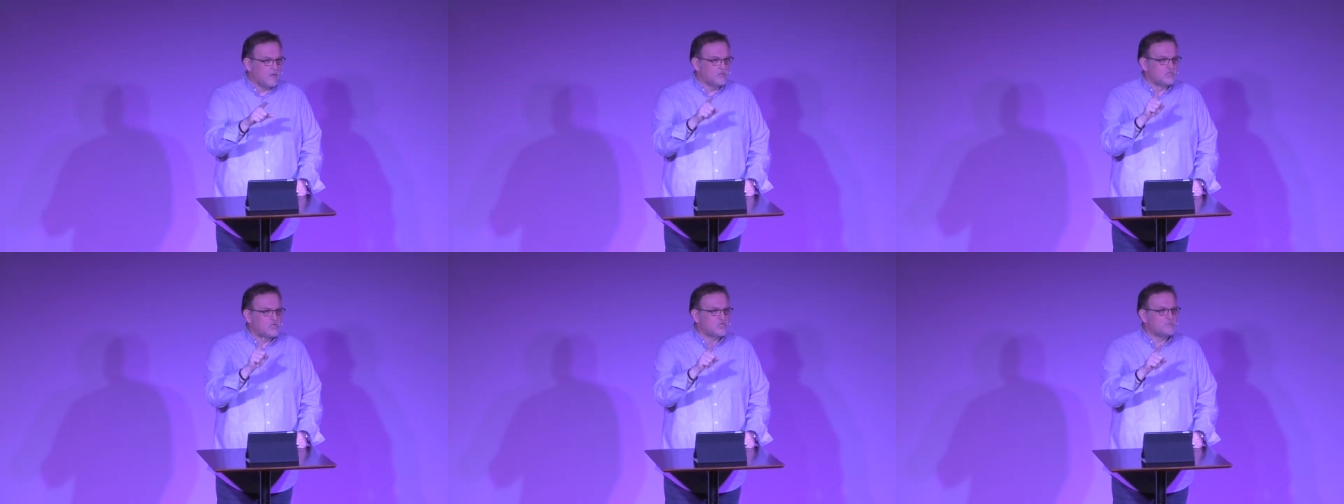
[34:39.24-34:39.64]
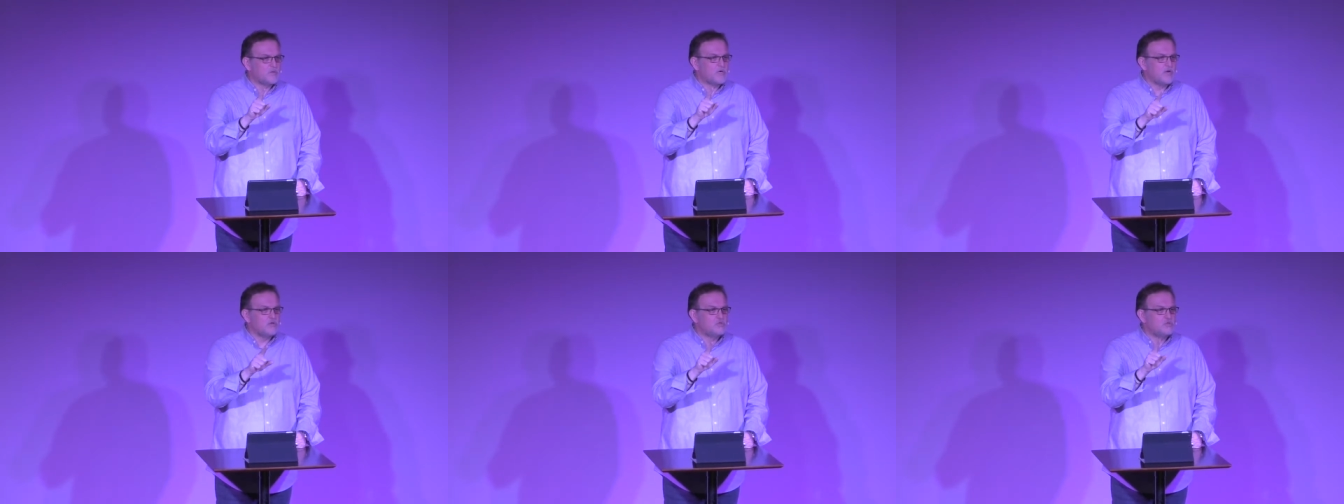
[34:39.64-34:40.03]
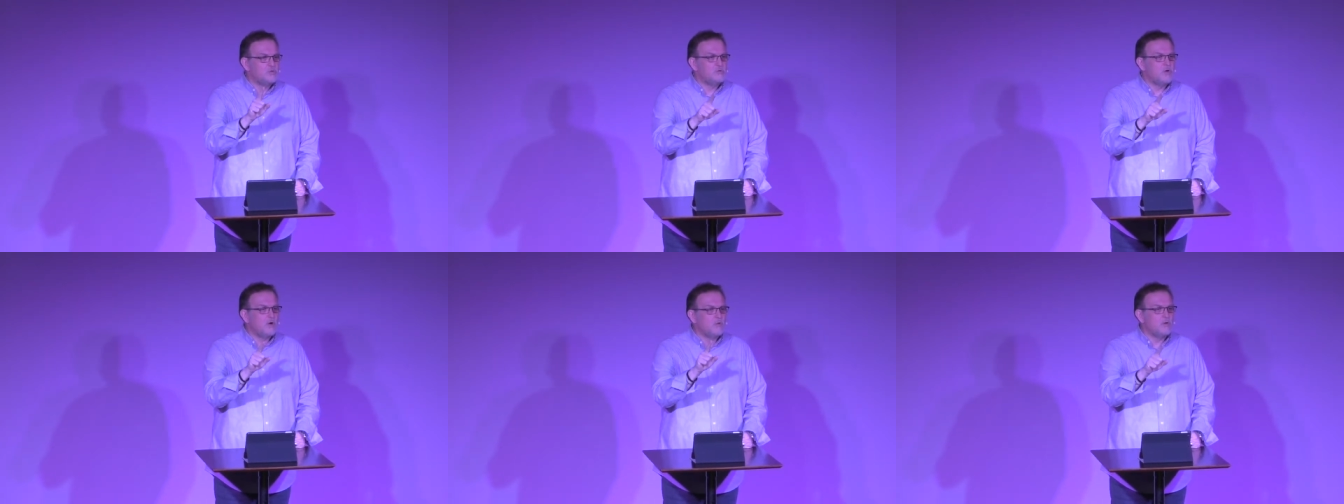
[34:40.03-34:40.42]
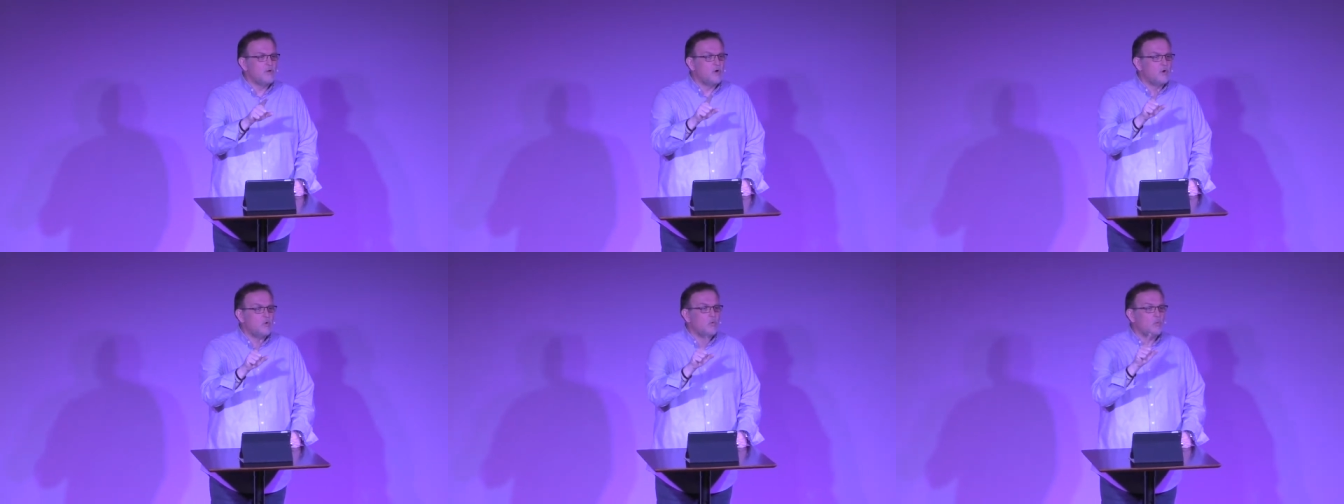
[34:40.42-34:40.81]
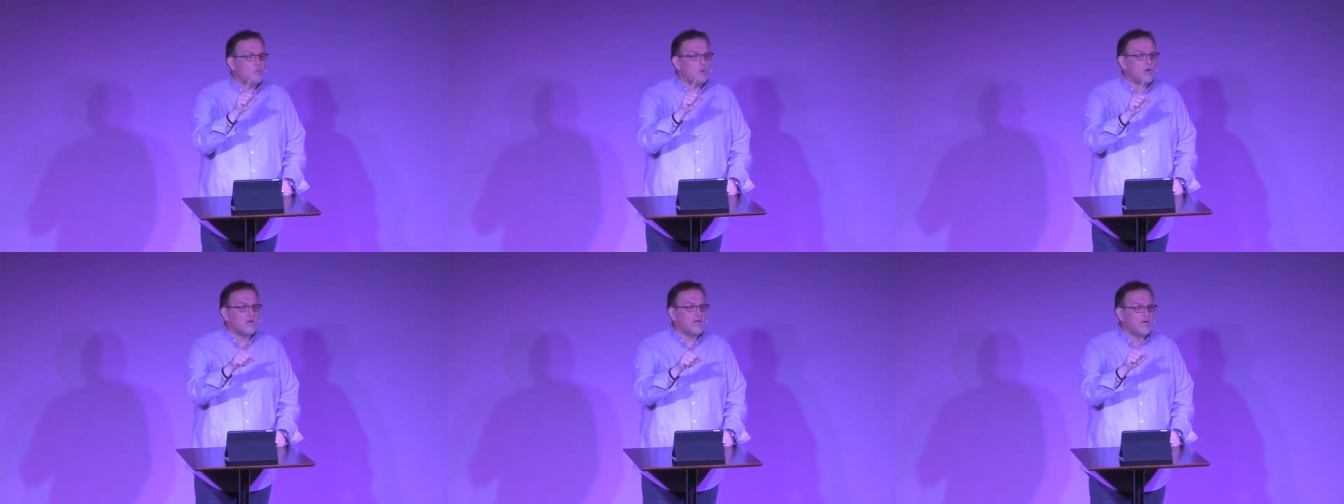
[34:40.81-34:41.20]
Because just because you don't know
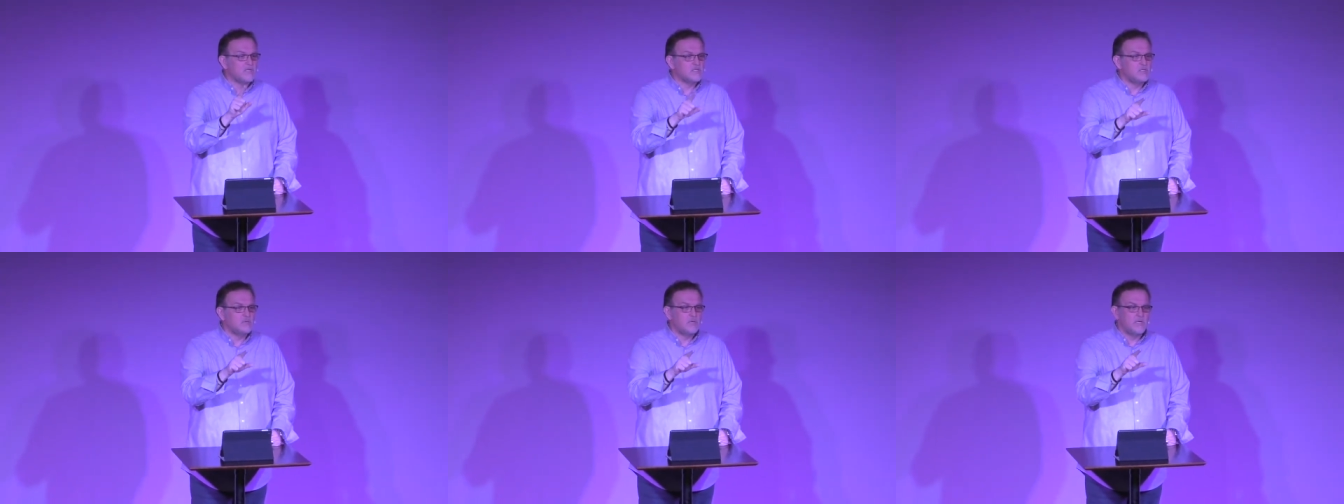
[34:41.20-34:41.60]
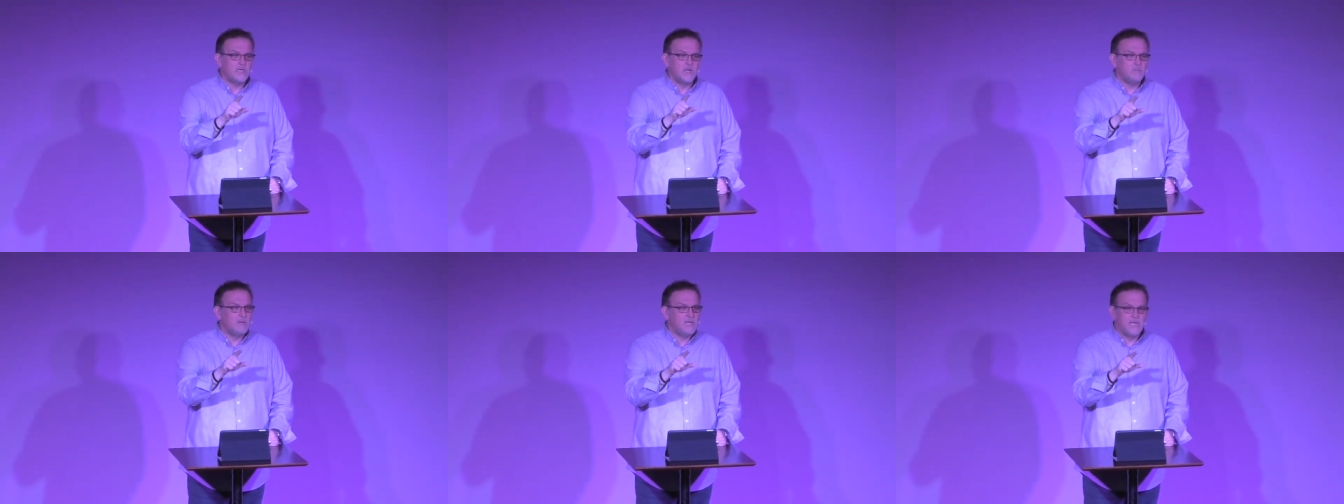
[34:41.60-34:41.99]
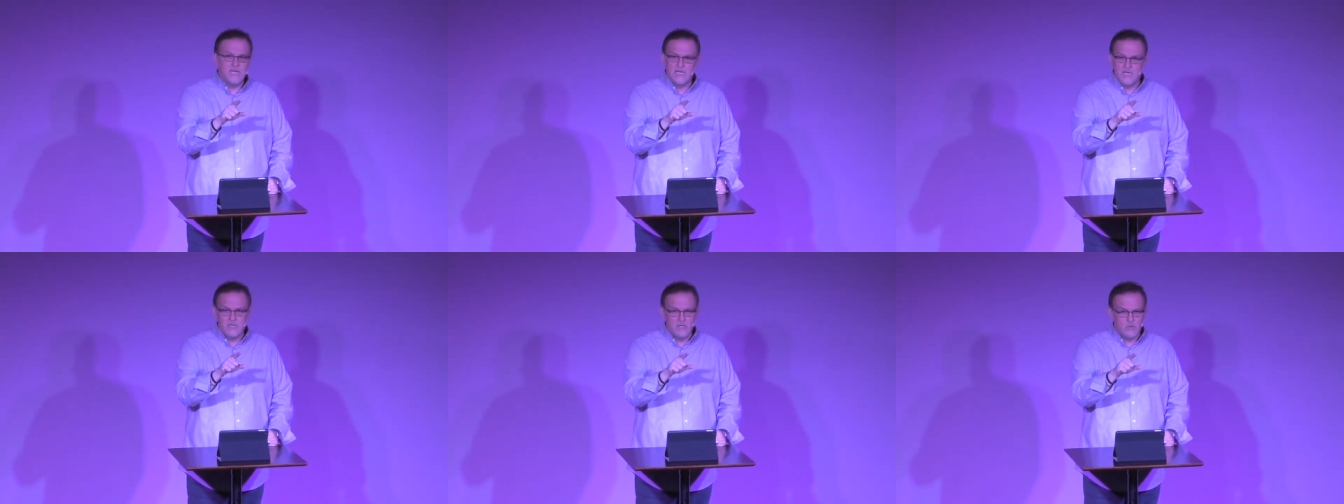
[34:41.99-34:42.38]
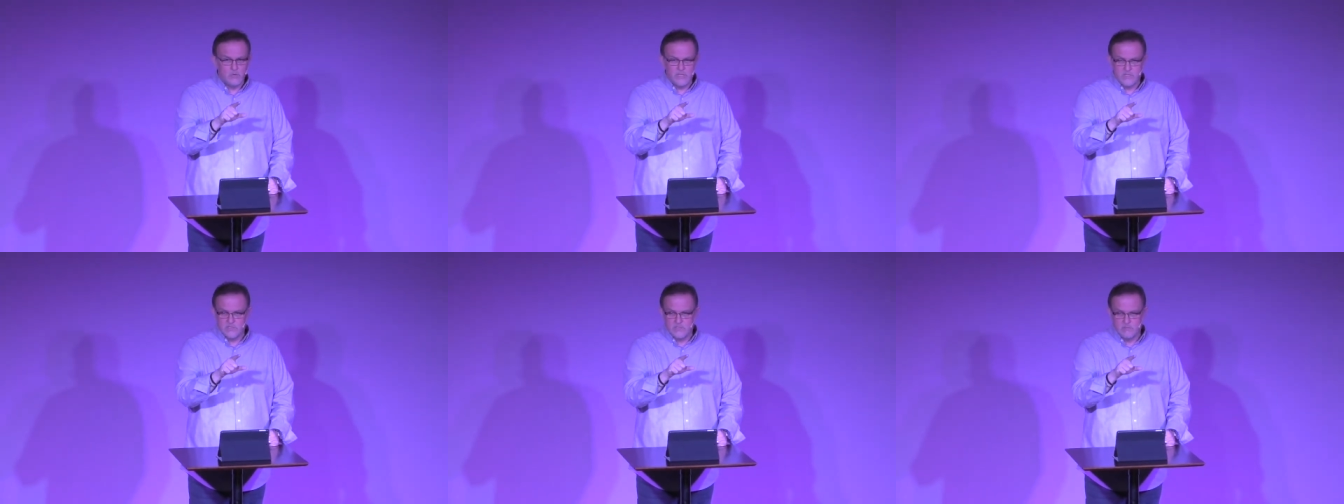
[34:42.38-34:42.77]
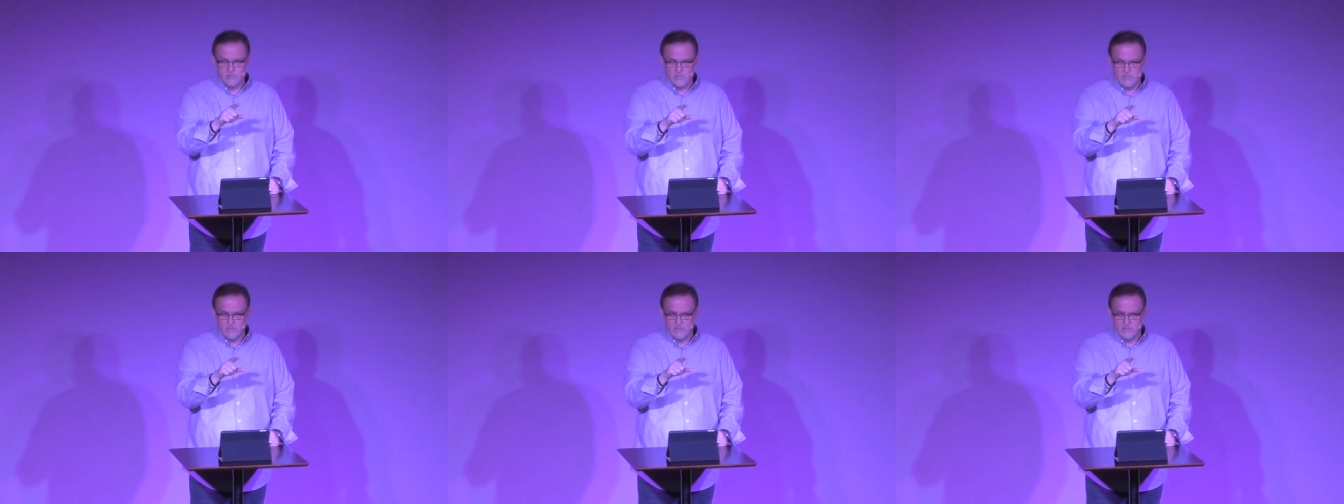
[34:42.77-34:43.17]
what God's doing doesn't mean He doesn't know what He's doing.